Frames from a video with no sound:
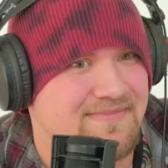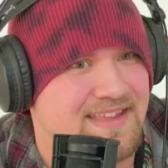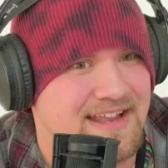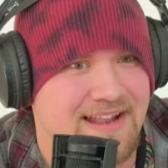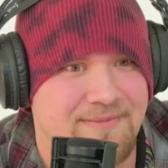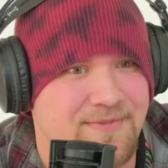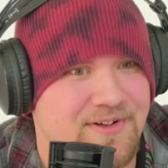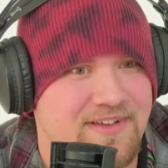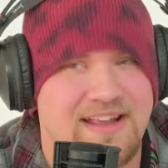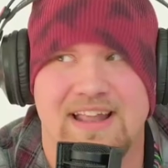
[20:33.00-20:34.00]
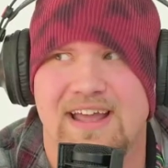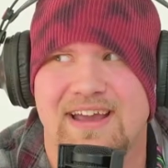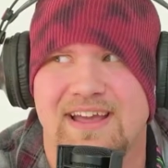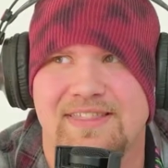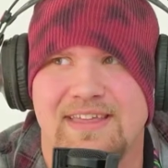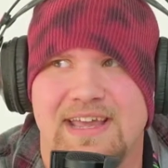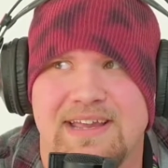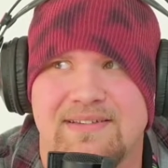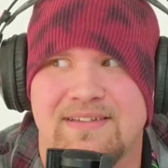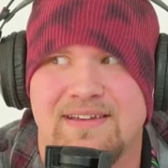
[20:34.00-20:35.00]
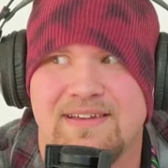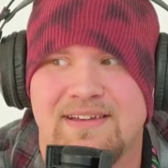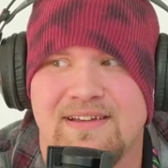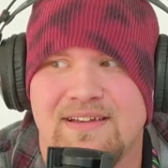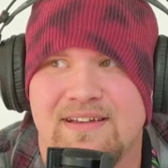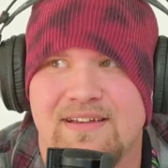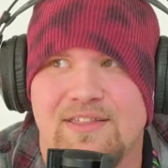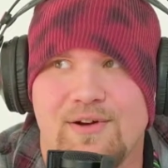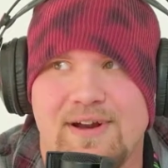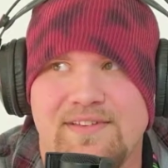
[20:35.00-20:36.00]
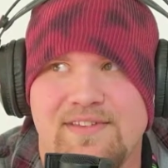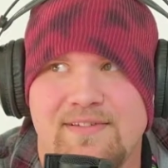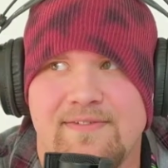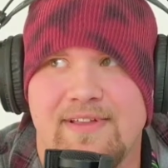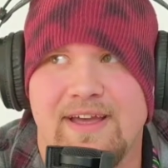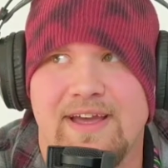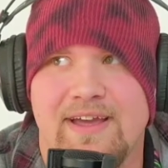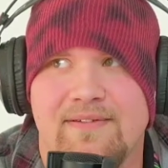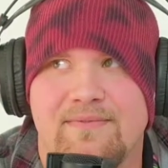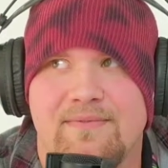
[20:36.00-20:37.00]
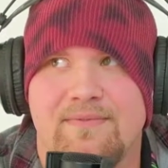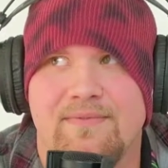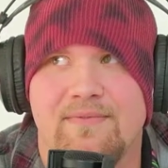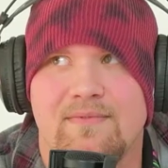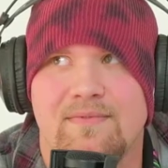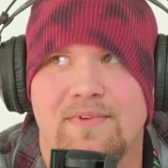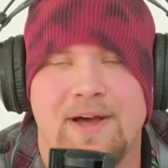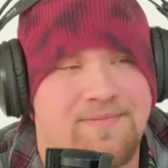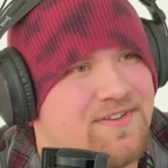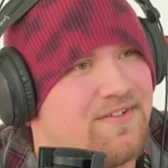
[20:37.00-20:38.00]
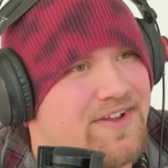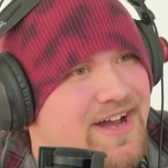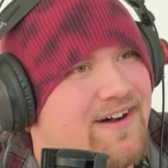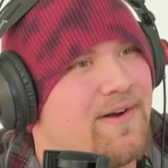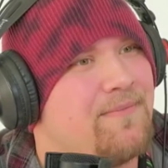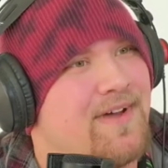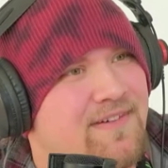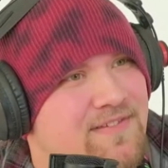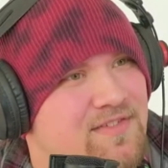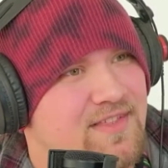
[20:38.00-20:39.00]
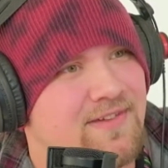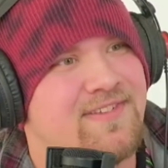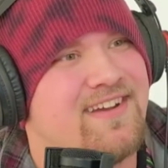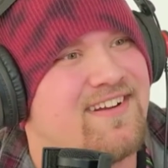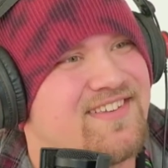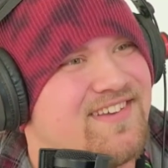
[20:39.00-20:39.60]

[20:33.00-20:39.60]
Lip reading: and then like I think the rest of like up till now, I've just lived here.